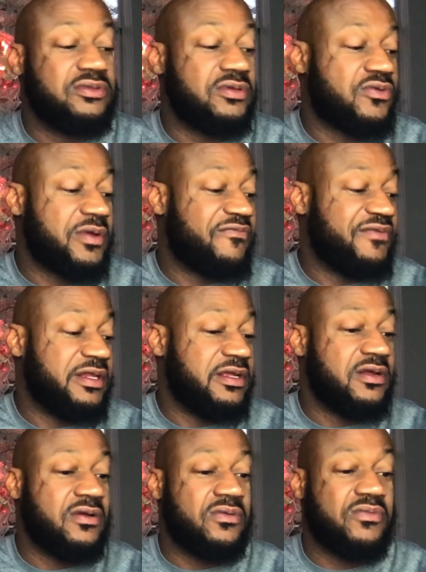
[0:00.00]
a quick
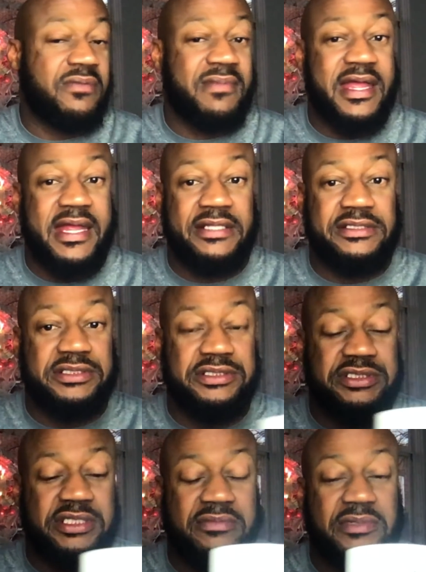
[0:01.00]
video, run my ass to the
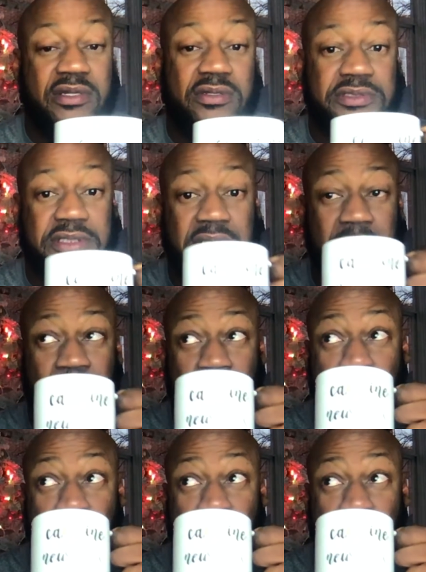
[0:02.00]
gym and go see him.